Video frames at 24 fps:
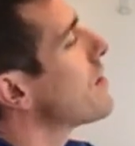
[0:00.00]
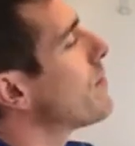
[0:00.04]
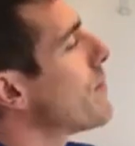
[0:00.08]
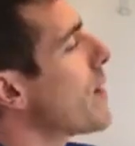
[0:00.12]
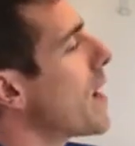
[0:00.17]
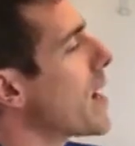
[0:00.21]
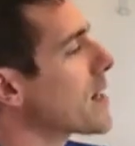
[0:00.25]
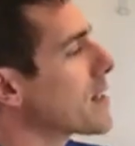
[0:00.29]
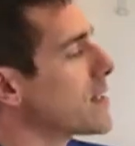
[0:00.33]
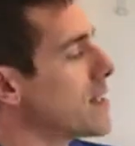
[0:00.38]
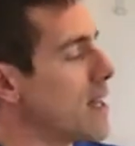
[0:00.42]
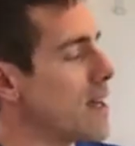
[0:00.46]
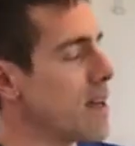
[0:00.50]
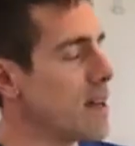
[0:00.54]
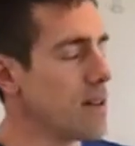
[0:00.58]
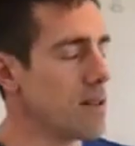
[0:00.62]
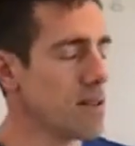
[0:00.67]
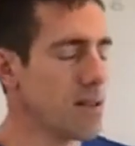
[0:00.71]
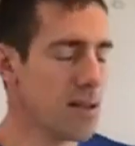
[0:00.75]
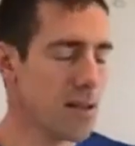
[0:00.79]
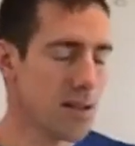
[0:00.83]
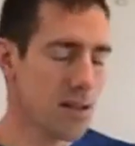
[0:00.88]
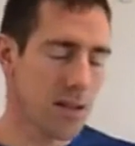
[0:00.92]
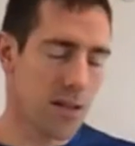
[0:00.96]
back
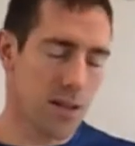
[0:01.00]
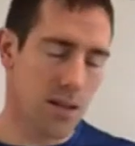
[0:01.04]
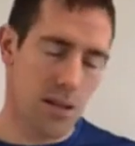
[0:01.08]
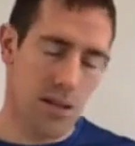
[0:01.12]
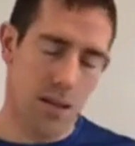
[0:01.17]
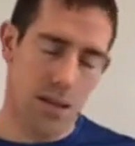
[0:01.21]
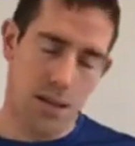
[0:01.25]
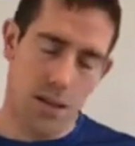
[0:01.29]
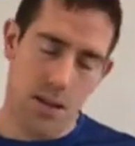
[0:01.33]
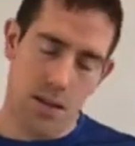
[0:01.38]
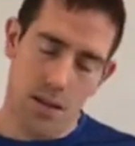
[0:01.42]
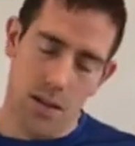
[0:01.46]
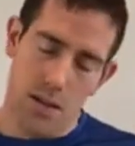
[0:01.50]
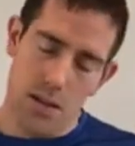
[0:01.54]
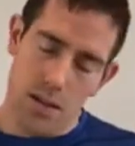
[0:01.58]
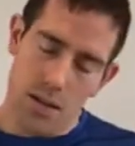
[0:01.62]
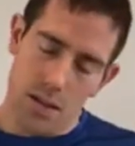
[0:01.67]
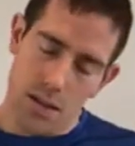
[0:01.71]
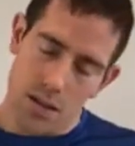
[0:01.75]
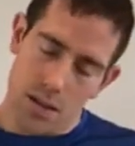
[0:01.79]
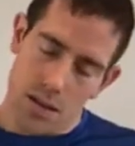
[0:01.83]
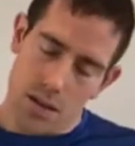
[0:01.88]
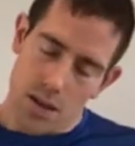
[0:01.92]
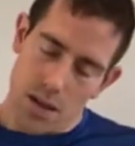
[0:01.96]
down
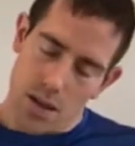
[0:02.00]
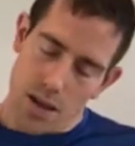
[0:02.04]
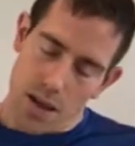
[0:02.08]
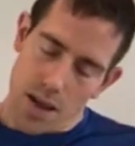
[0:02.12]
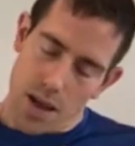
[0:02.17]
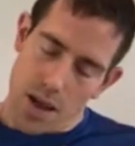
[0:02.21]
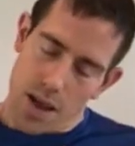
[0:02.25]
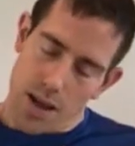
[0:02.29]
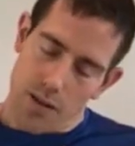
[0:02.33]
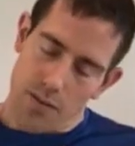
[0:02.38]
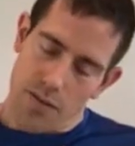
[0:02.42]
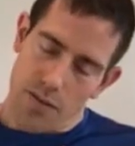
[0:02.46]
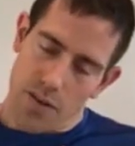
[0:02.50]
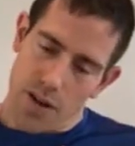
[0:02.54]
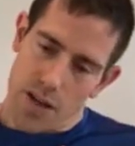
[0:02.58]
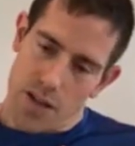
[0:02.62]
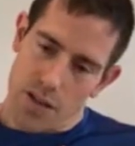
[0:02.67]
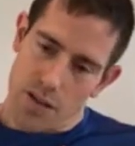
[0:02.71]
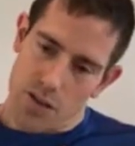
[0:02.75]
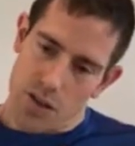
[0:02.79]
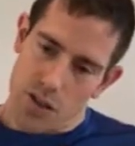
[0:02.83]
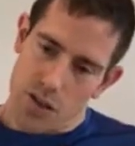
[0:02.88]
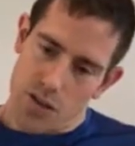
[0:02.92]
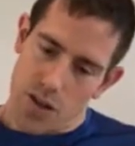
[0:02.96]
and find
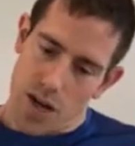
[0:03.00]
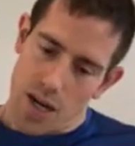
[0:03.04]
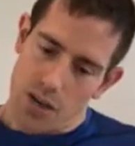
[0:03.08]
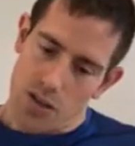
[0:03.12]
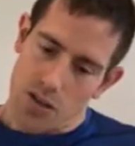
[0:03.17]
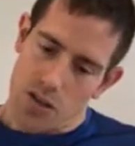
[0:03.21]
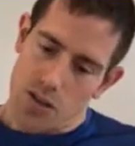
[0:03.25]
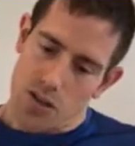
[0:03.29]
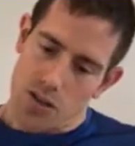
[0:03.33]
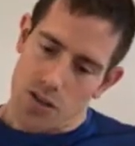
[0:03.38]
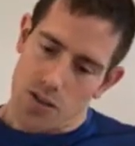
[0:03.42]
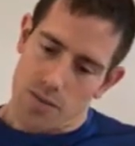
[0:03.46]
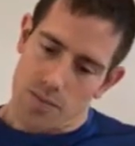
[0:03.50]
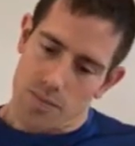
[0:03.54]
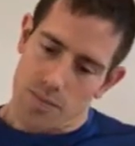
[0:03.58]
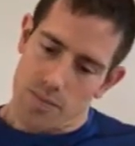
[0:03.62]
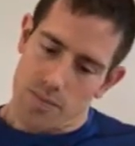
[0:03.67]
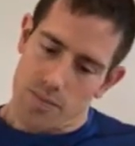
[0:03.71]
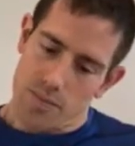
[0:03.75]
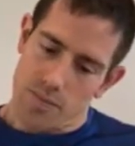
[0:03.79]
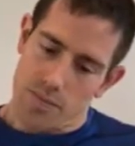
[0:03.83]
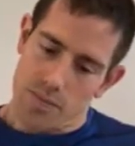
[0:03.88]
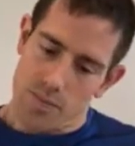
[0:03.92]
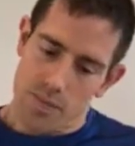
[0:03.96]
your stretch.
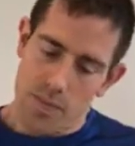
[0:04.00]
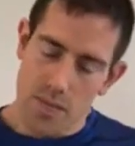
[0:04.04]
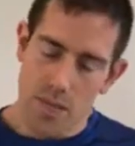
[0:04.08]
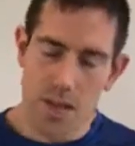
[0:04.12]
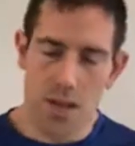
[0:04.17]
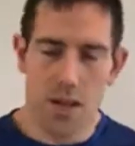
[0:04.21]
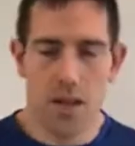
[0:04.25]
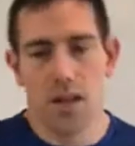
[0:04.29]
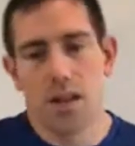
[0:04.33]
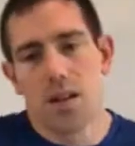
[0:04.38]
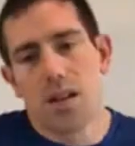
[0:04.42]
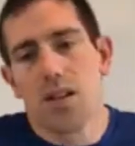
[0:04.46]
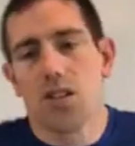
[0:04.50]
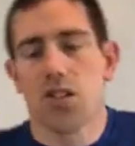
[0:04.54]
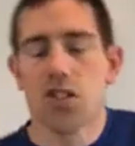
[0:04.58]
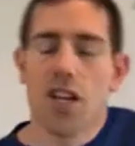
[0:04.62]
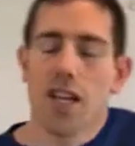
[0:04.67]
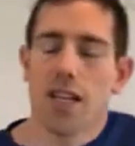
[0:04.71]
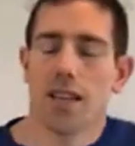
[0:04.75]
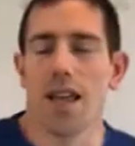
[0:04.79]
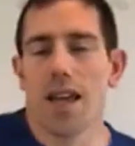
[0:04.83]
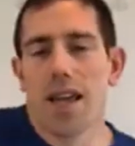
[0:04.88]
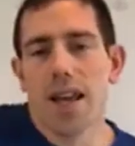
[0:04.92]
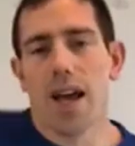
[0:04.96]

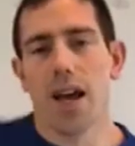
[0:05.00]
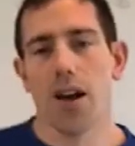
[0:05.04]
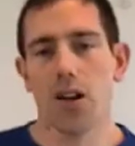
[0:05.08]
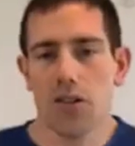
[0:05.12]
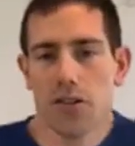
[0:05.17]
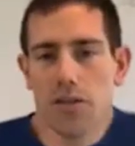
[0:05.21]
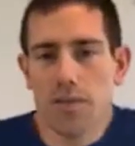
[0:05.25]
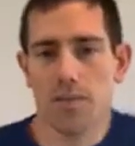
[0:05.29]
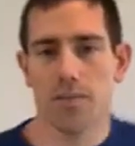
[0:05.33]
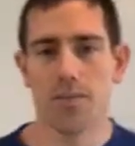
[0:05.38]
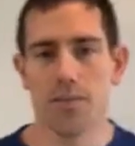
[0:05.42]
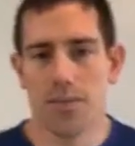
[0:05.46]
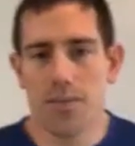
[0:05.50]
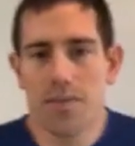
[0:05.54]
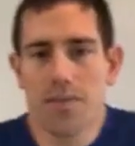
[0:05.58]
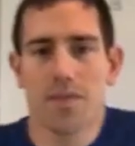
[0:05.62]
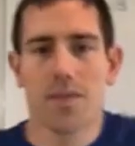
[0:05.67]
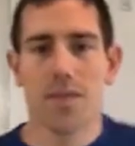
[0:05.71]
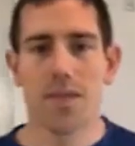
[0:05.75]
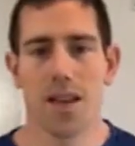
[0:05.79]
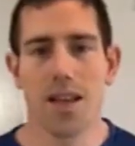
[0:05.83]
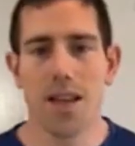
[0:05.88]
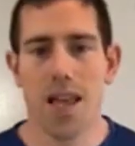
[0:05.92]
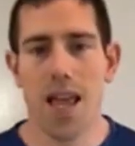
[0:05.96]
Shake that out,
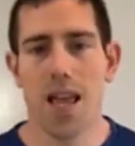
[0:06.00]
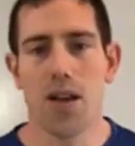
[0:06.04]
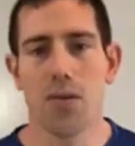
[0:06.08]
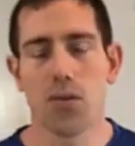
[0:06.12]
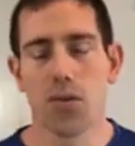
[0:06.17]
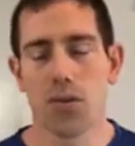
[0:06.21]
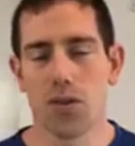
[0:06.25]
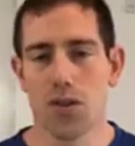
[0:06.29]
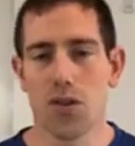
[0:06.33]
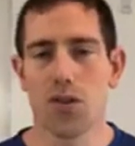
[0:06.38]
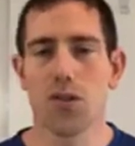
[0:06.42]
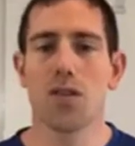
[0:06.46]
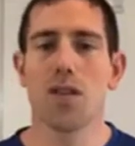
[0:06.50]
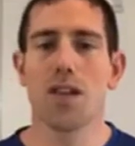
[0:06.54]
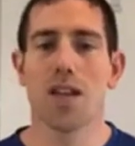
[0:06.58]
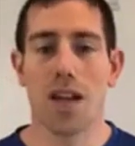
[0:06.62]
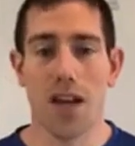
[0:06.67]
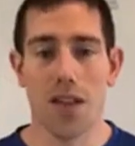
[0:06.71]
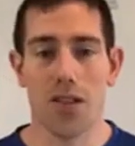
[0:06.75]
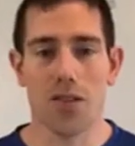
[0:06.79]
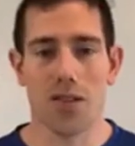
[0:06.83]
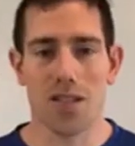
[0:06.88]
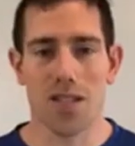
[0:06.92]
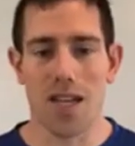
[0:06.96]
and we'll do the
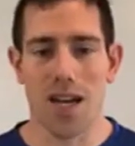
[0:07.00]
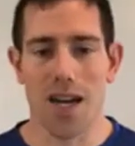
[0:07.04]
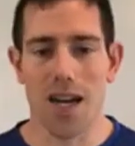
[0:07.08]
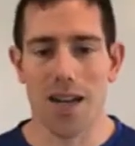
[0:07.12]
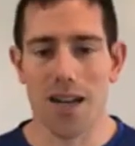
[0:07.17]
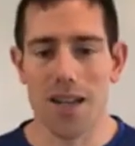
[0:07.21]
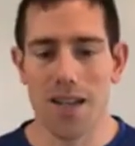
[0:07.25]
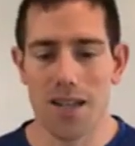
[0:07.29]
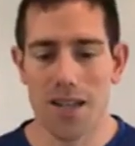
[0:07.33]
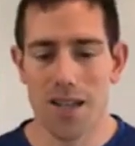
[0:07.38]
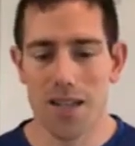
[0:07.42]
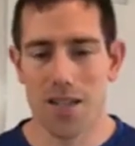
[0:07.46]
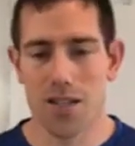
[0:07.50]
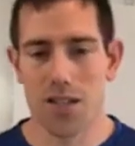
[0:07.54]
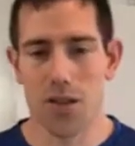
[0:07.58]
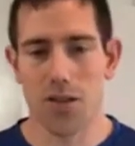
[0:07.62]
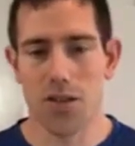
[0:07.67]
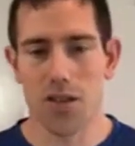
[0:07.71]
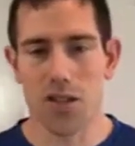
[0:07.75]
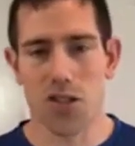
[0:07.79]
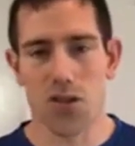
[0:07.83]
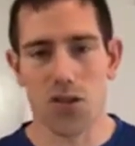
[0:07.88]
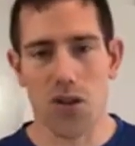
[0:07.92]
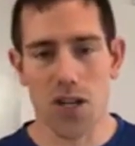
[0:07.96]
other side. So
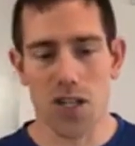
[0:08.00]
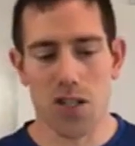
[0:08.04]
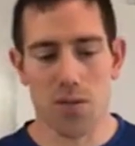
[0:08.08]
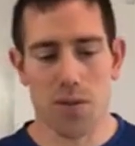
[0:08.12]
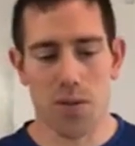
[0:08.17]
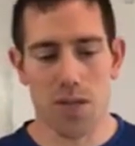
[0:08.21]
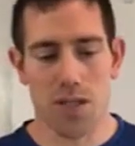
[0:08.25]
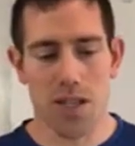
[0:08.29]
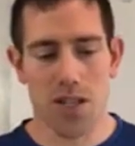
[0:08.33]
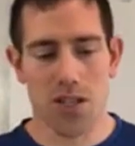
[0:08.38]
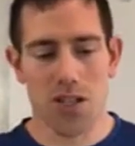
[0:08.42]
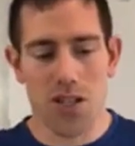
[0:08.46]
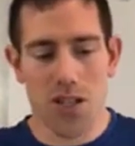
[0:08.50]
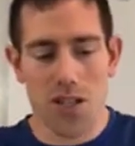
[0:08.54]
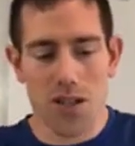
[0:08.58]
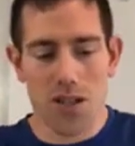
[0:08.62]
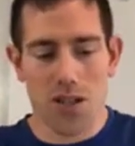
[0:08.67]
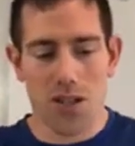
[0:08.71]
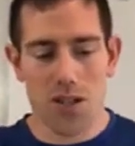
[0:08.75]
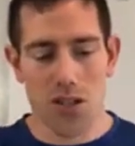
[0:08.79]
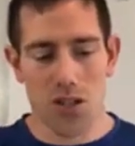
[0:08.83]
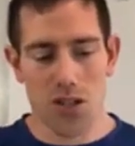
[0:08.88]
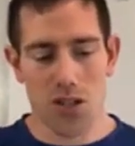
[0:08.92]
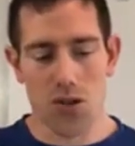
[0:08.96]
the stretch
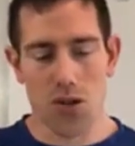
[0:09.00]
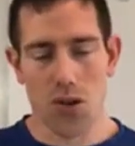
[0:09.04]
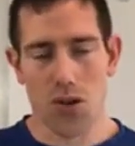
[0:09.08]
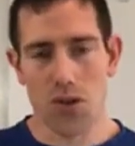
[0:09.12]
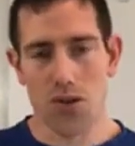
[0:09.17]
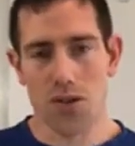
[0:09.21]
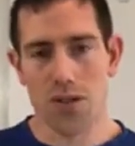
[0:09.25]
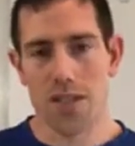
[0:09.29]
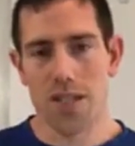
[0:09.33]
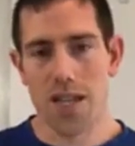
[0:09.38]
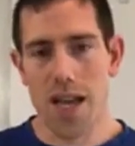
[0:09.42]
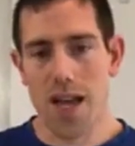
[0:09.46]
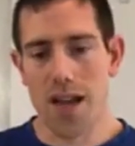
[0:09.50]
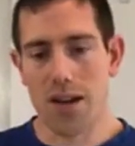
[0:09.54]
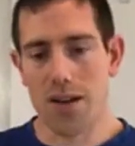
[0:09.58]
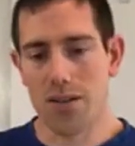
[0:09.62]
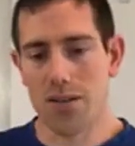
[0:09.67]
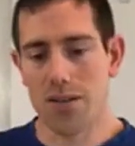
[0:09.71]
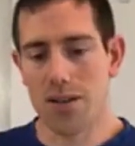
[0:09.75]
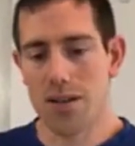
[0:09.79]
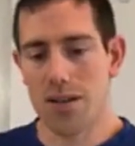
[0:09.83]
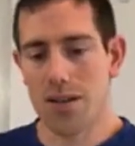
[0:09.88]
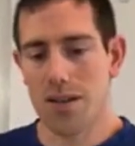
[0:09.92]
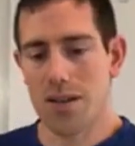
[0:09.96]
position, shoulder
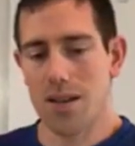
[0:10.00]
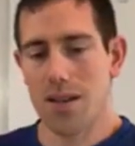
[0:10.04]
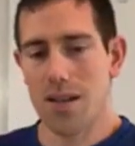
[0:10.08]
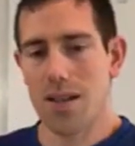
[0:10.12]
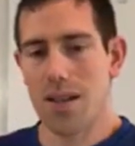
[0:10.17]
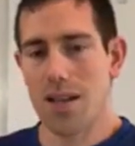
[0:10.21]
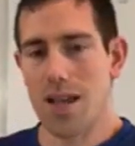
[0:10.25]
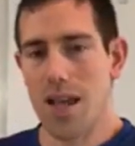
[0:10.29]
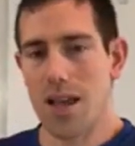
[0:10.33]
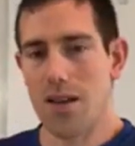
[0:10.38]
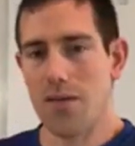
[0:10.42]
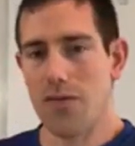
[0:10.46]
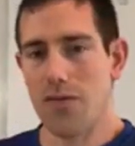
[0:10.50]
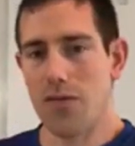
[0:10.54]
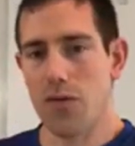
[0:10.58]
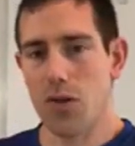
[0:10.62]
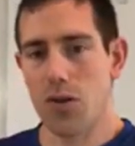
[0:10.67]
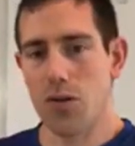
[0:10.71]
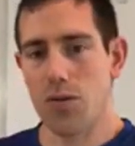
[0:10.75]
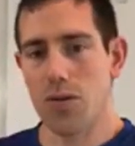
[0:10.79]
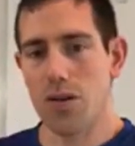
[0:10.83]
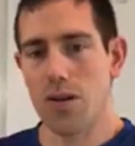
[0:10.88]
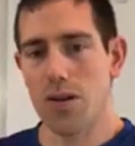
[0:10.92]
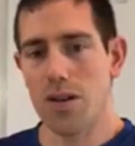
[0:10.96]
down and
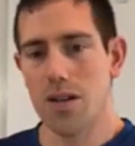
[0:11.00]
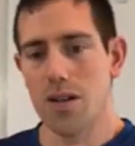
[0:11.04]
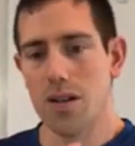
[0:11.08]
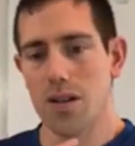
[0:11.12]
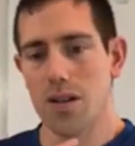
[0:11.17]
forward,